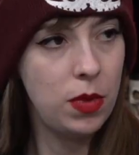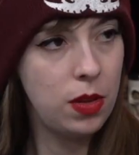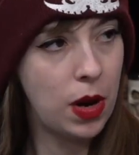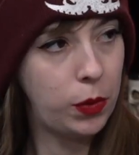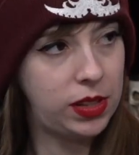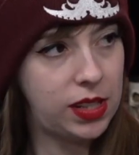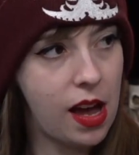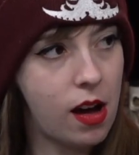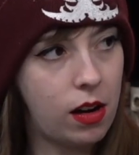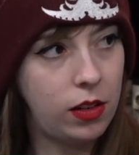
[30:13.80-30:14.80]
of them I would
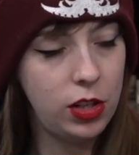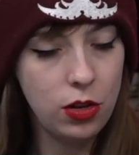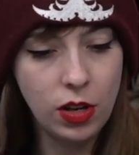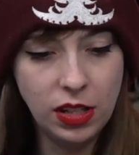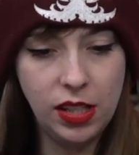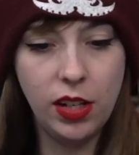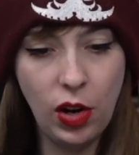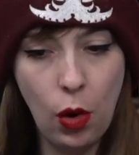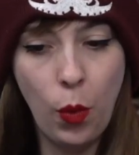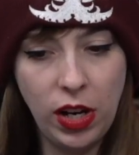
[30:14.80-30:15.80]
say are you
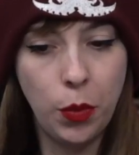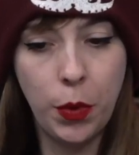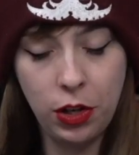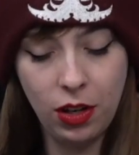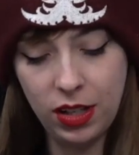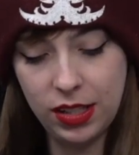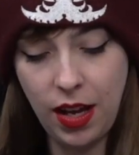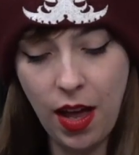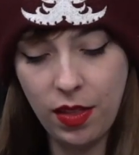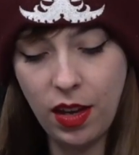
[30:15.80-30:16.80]
consider it when you're putting your list
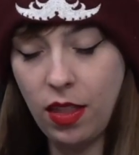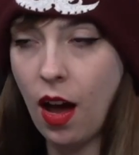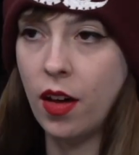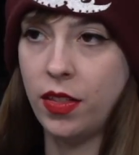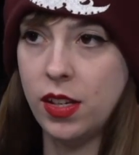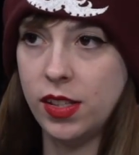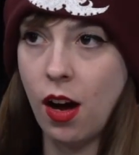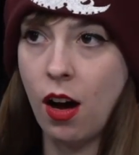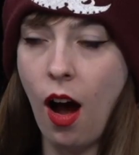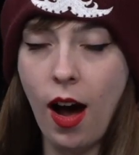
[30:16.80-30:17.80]
together. Others
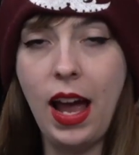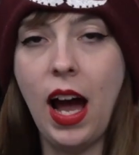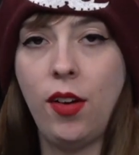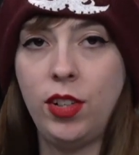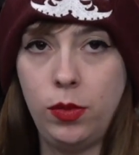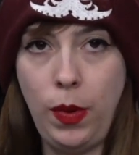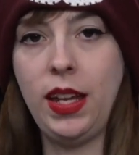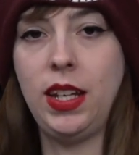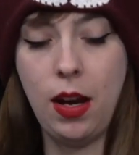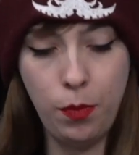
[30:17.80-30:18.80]
are I have a
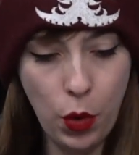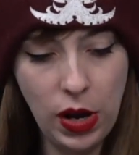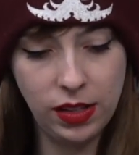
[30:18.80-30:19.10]
spare 10 points.